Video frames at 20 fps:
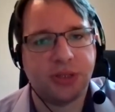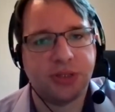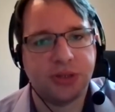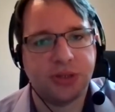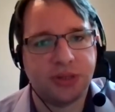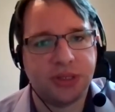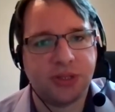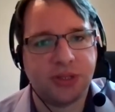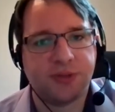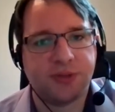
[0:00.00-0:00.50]

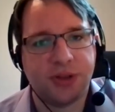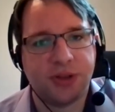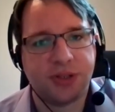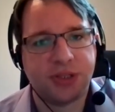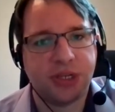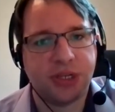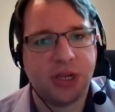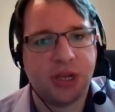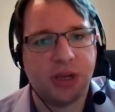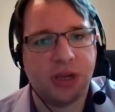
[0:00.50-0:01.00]
doing this
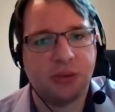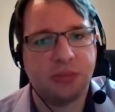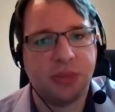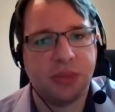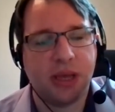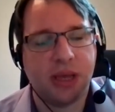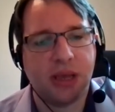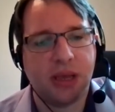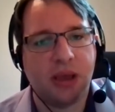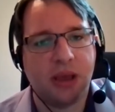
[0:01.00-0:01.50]
first term
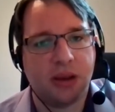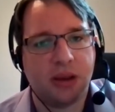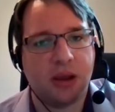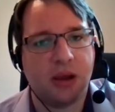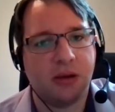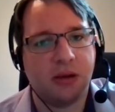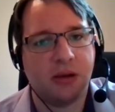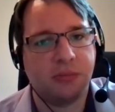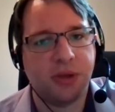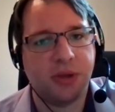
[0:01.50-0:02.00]
and
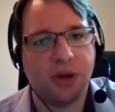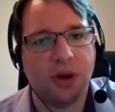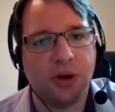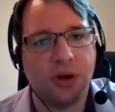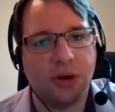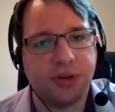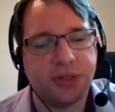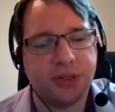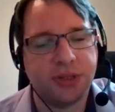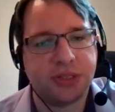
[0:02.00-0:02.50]
going
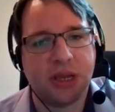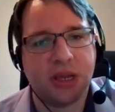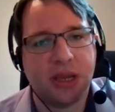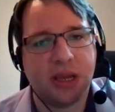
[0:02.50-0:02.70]
beyond.